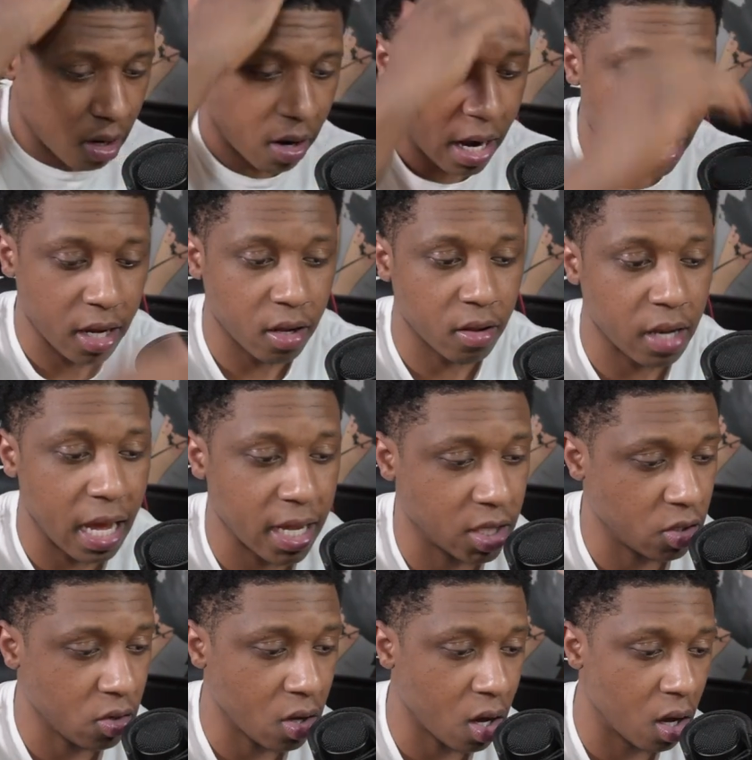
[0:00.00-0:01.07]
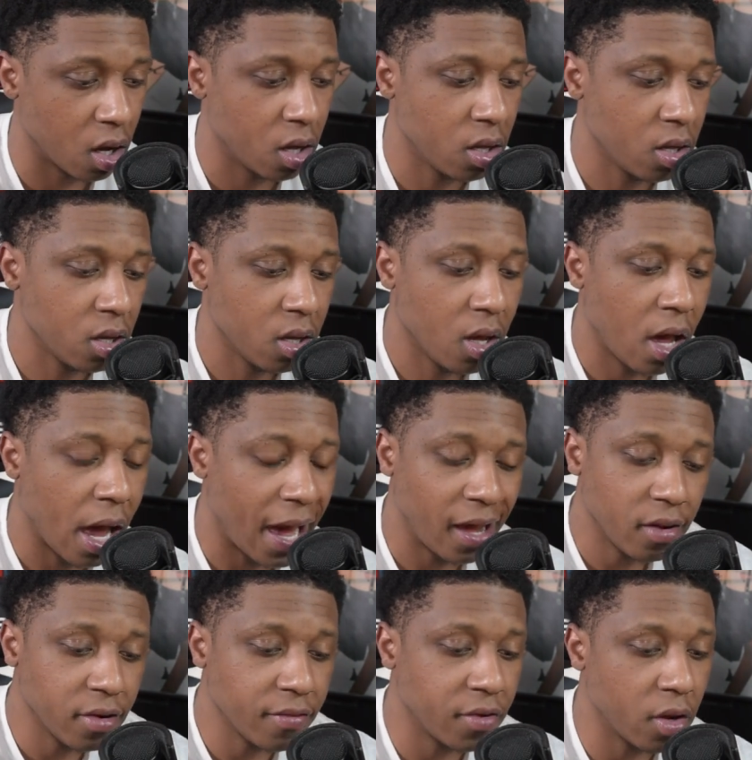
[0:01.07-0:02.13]
I ain't gonna lie to y'all. I
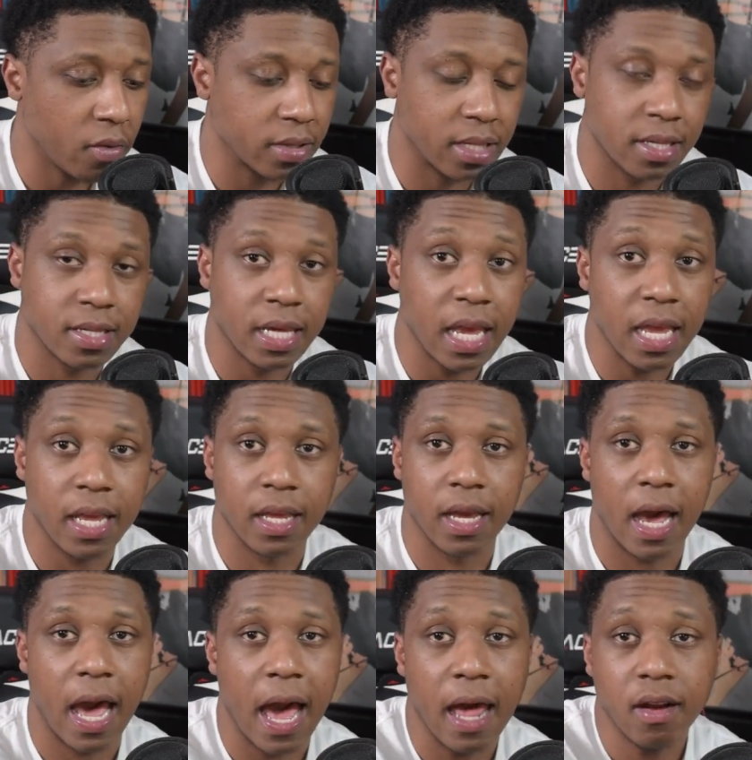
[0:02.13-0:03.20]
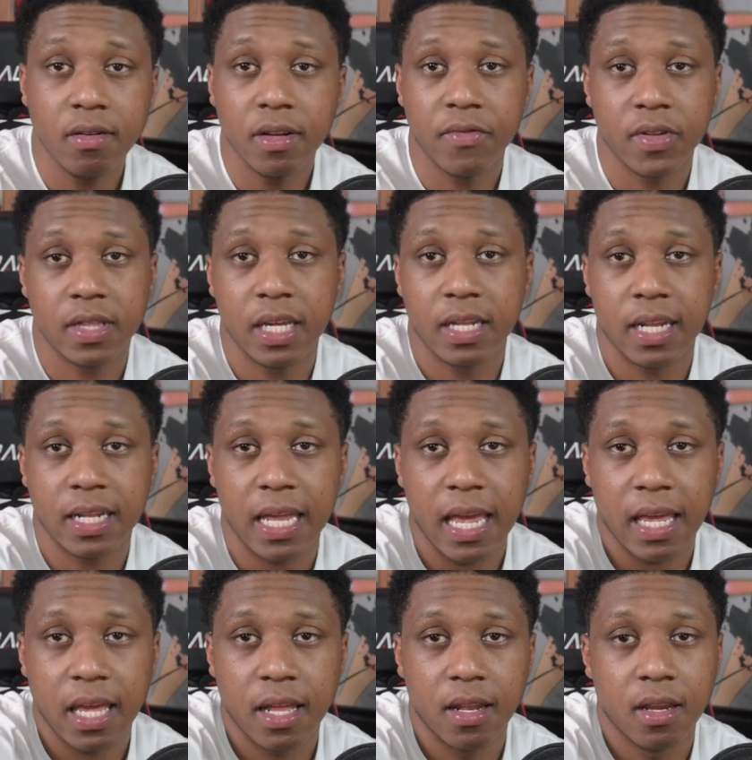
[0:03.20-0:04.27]
don't even know what to say. I don't even think that they
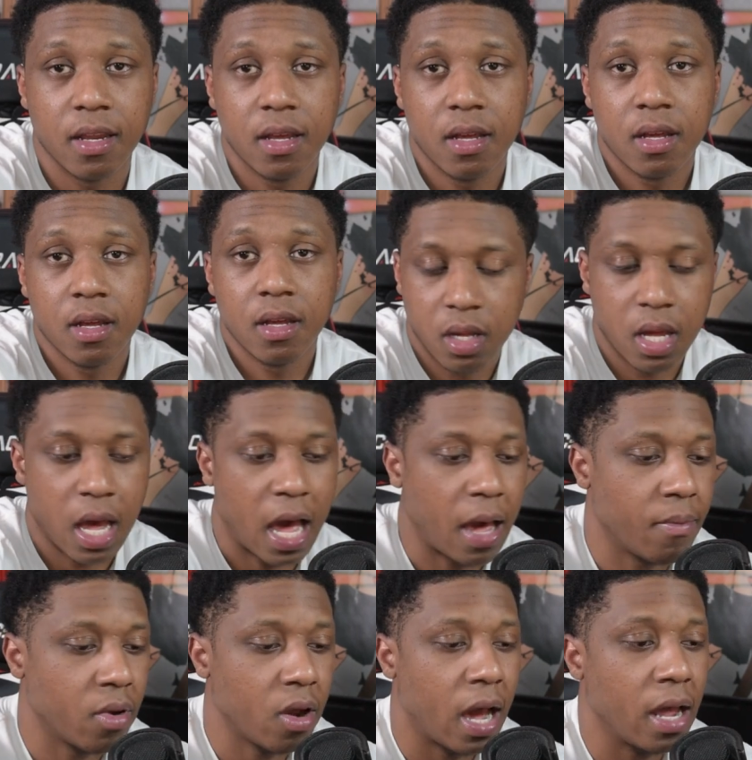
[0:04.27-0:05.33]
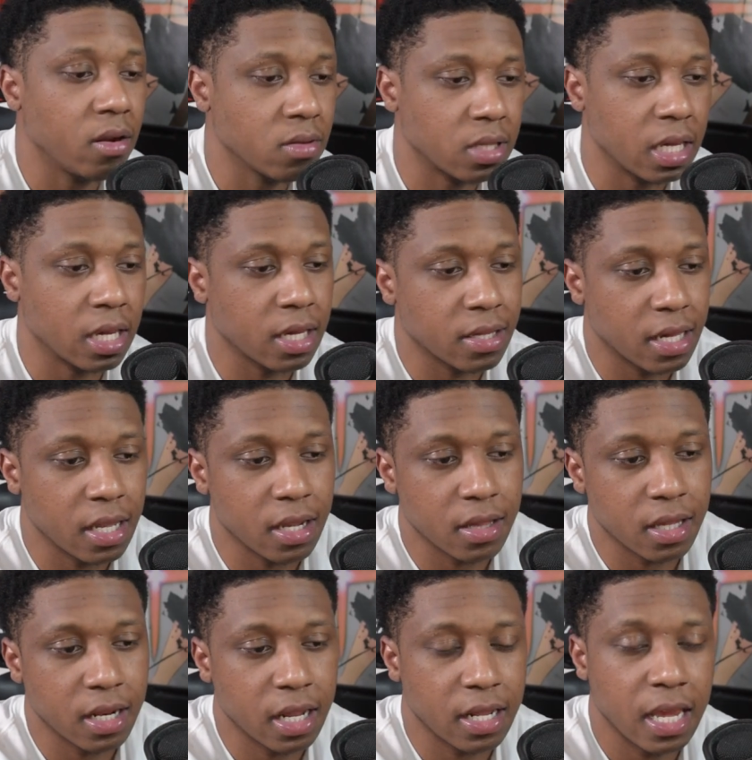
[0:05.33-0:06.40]
can... bro, I don't think there's
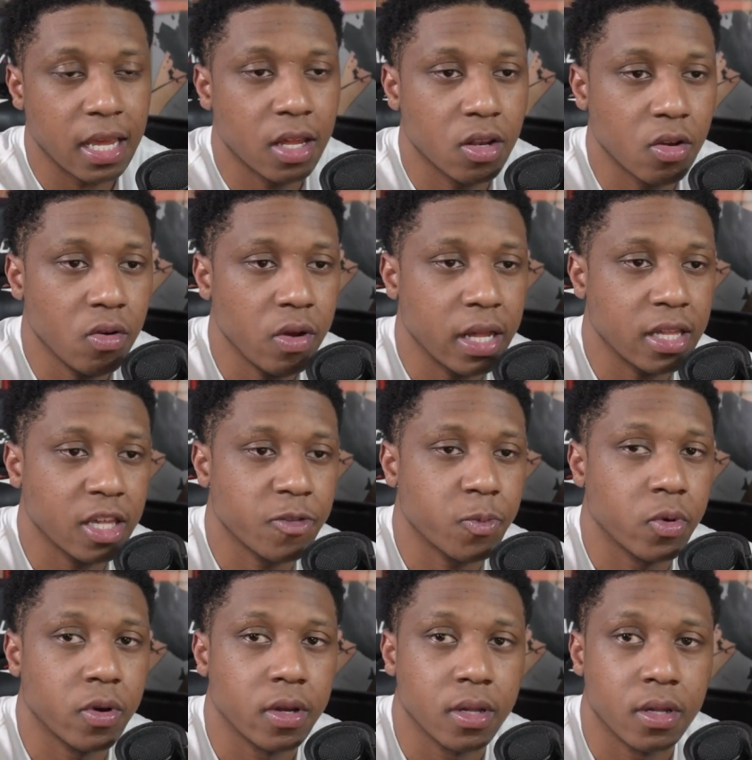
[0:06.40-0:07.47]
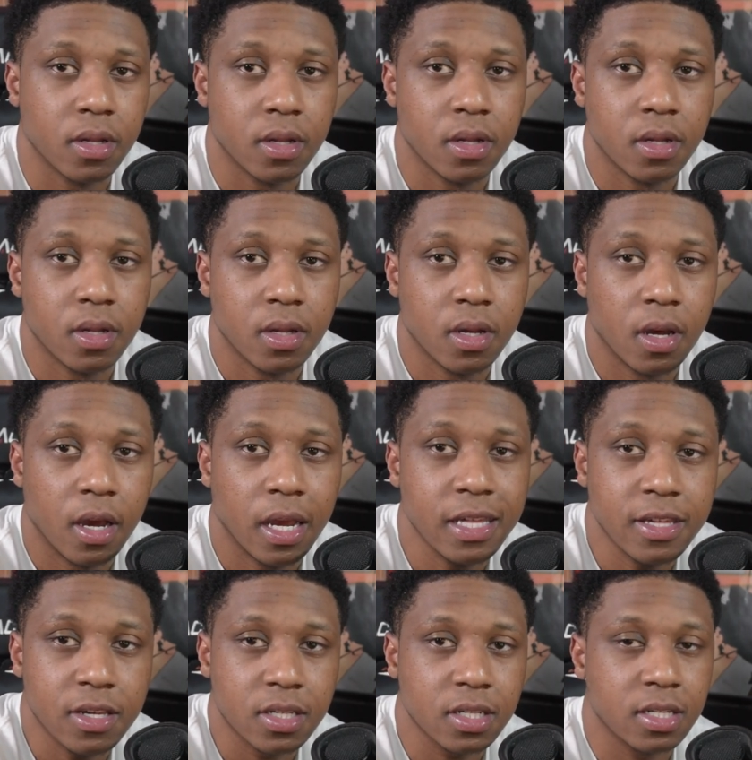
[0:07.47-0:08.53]
anything that they can do at this point. He
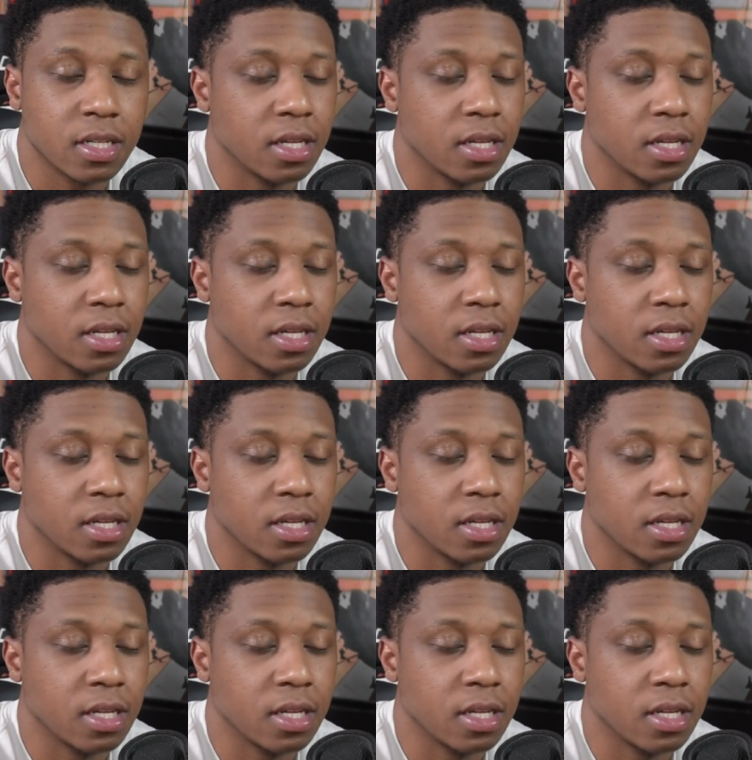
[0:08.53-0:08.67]
just...